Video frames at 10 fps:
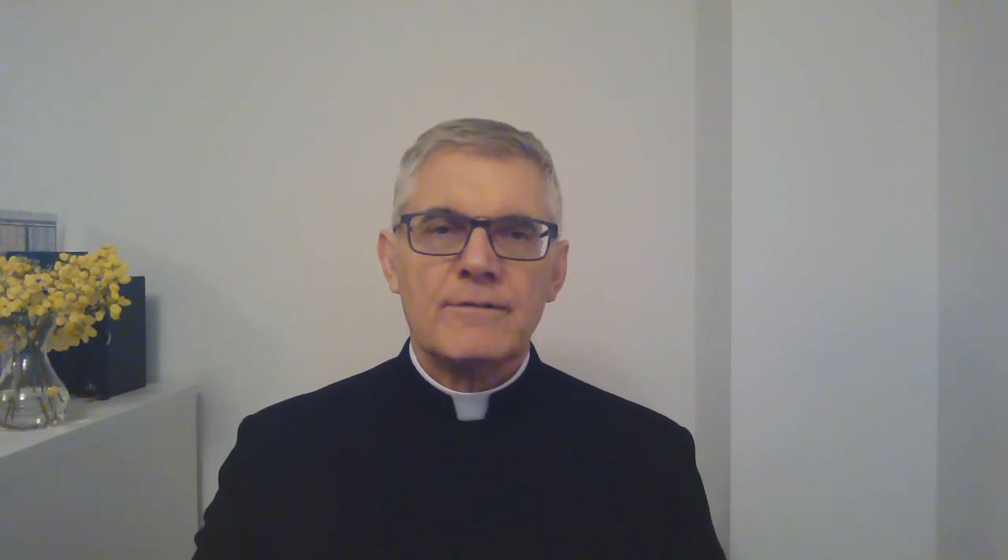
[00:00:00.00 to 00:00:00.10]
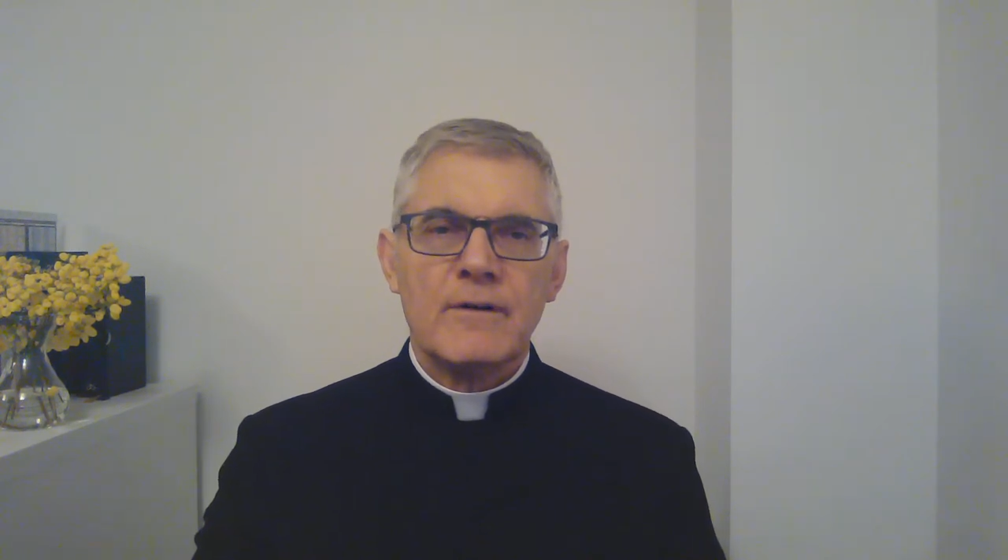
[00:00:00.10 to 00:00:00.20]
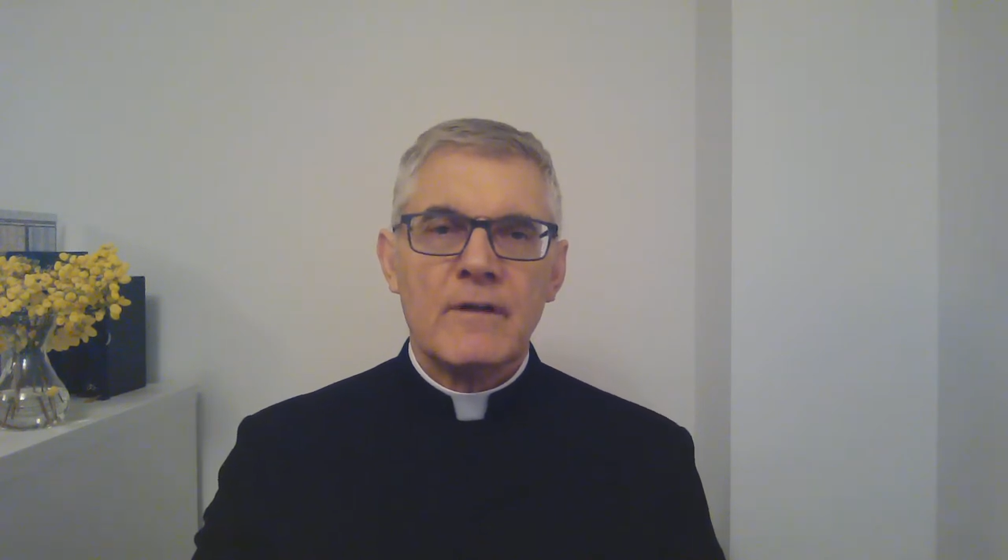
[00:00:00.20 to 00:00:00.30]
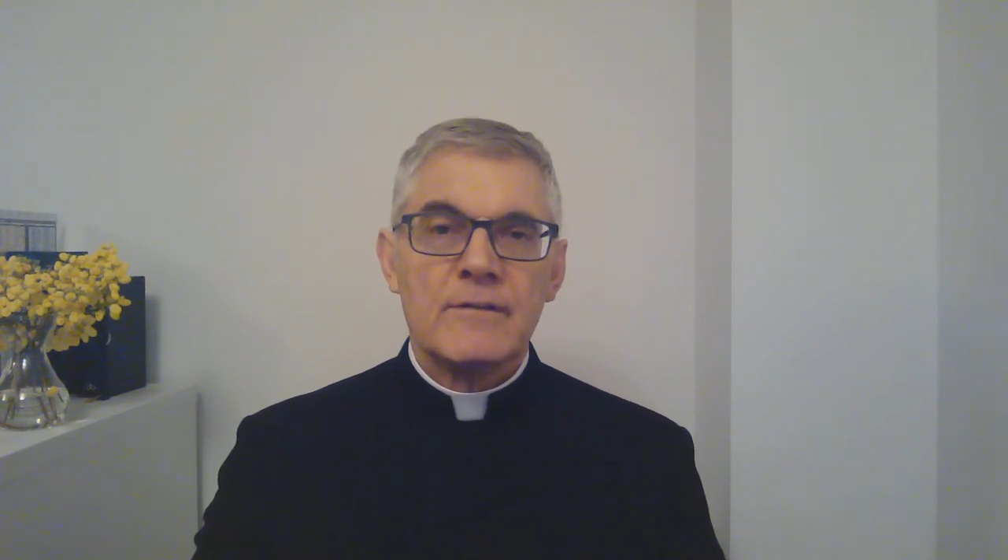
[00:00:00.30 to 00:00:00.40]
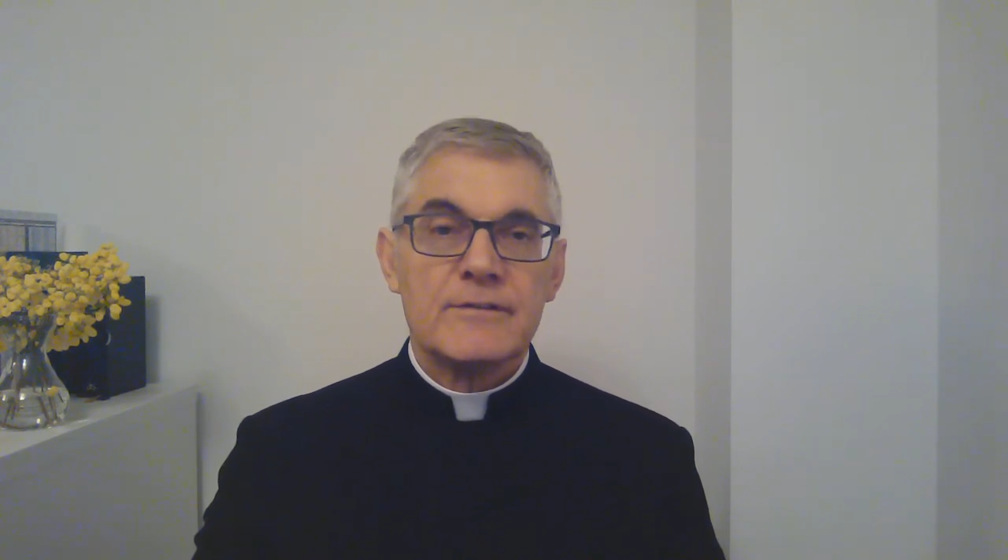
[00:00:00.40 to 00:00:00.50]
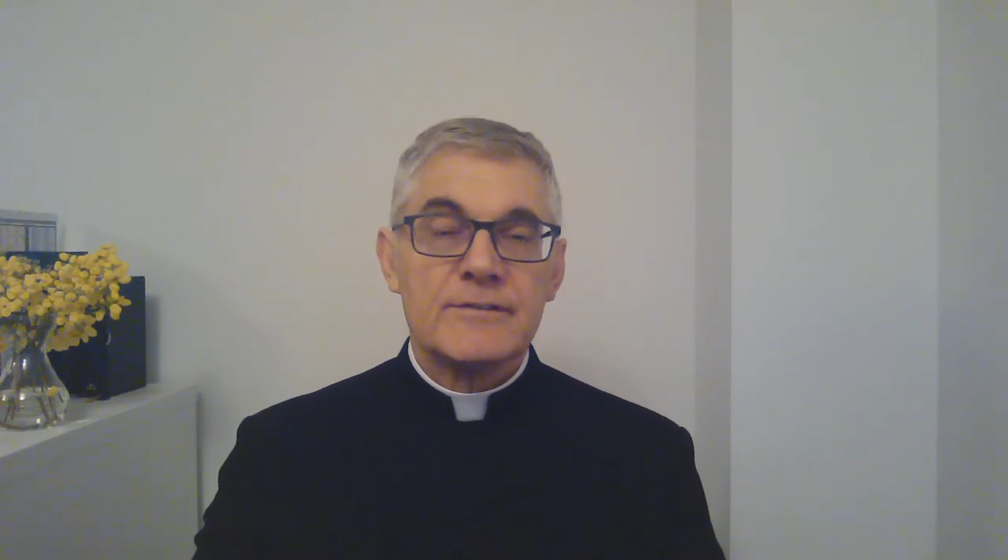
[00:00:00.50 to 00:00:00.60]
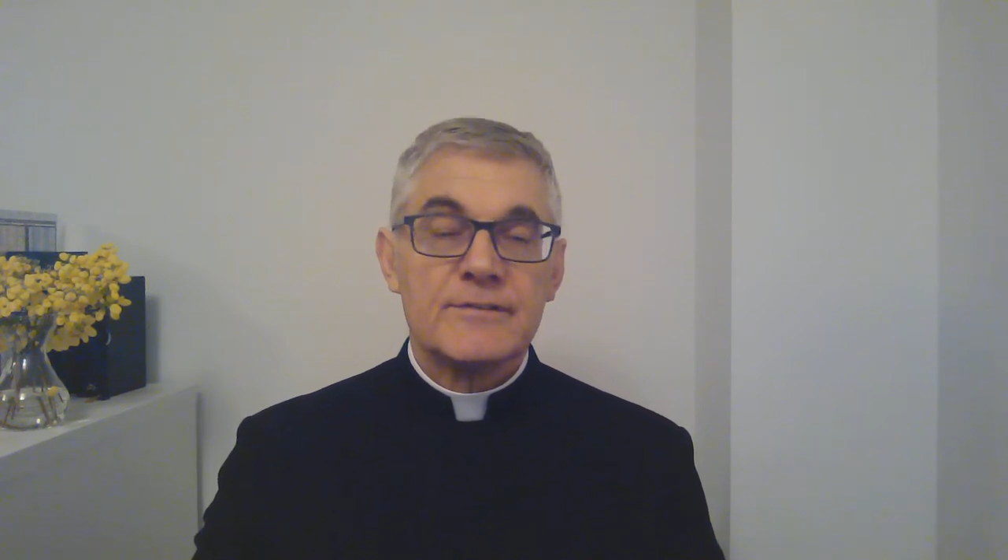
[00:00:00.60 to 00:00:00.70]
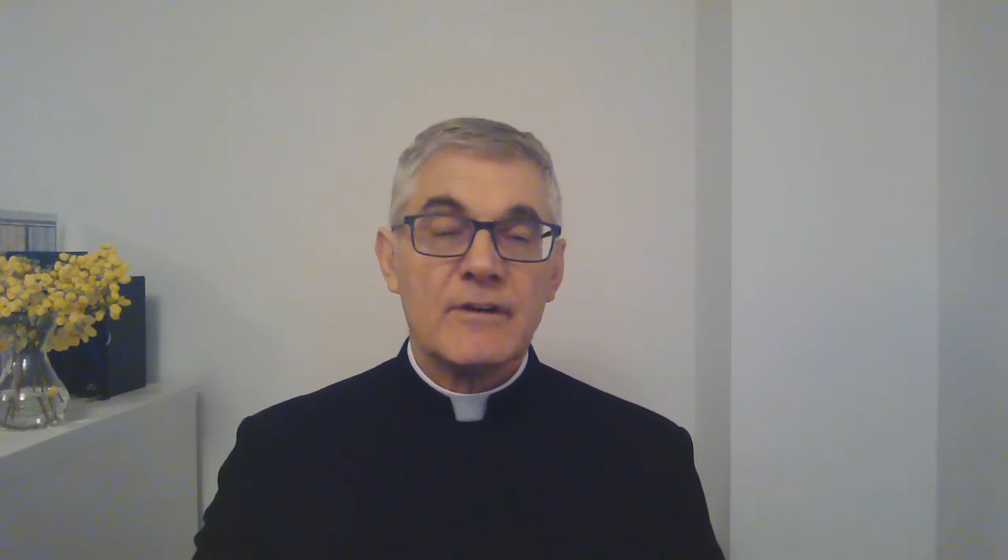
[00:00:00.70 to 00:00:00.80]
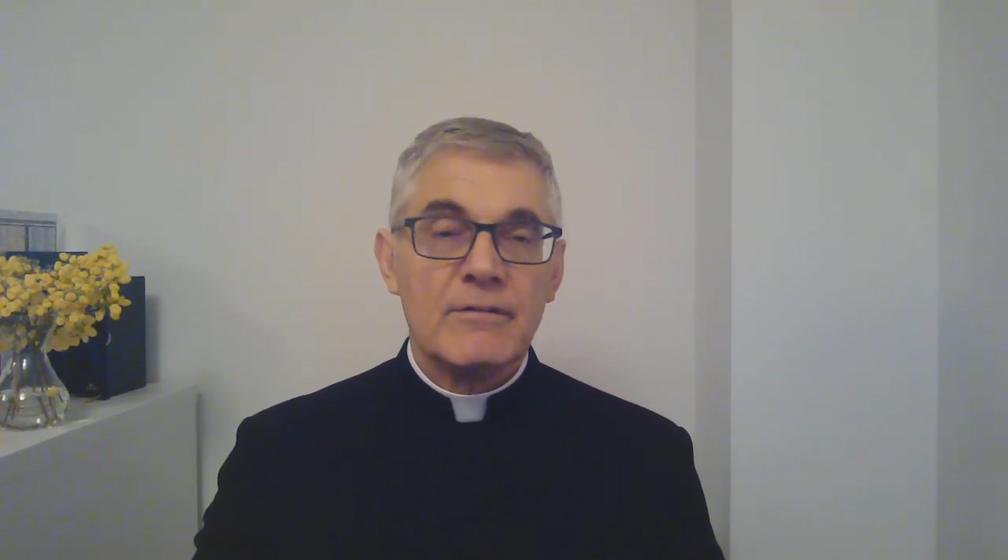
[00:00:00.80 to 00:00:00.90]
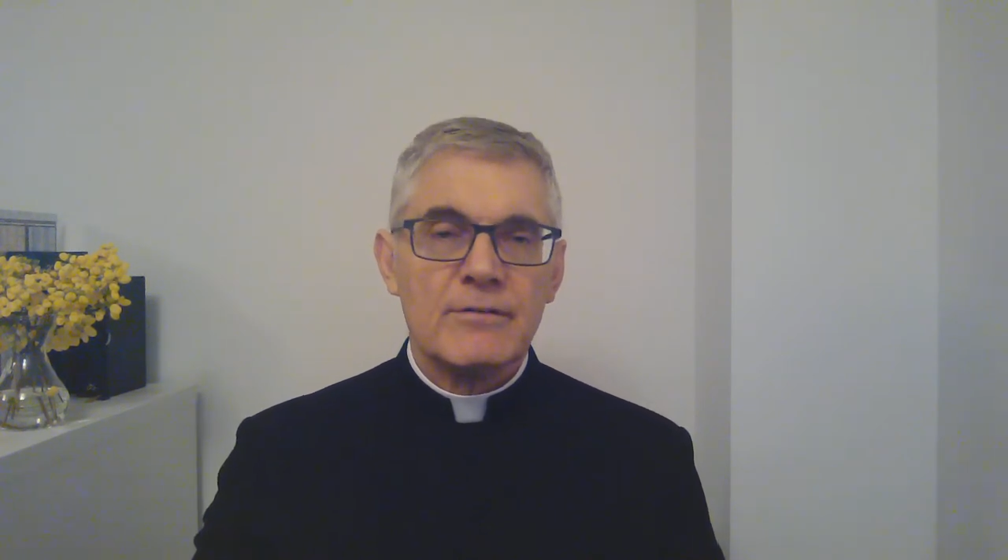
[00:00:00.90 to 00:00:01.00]
Father
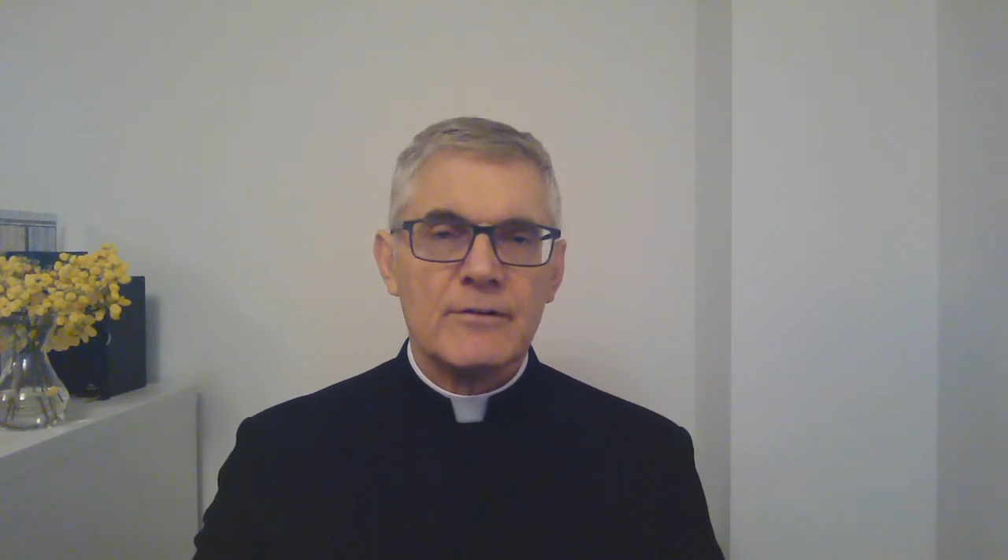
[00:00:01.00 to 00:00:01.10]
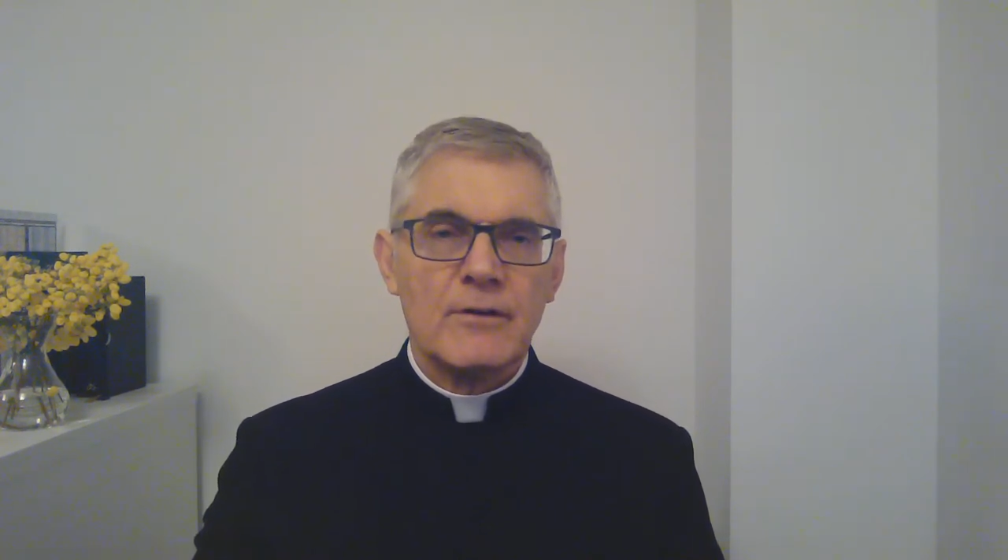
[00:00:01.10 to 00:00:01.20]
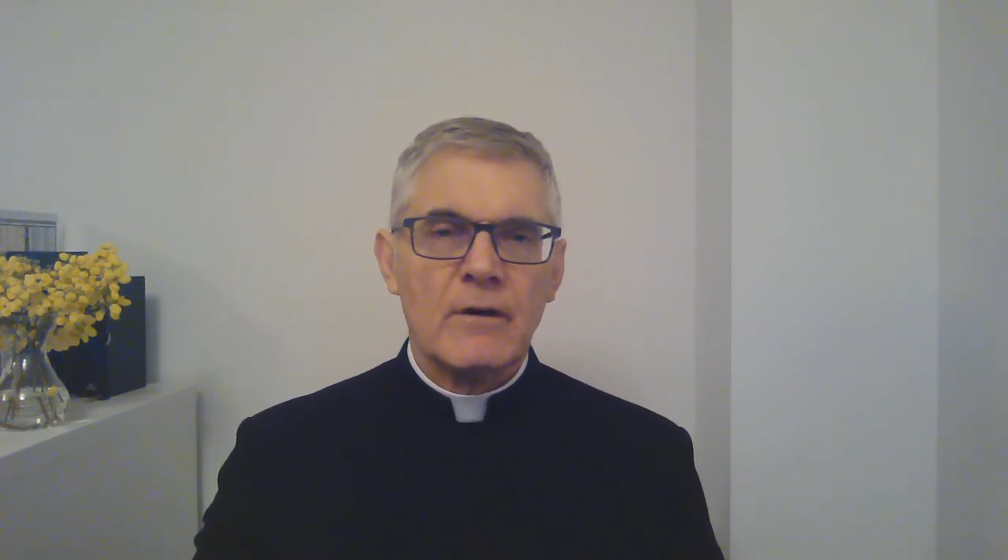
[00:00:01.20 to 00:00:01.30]
suffered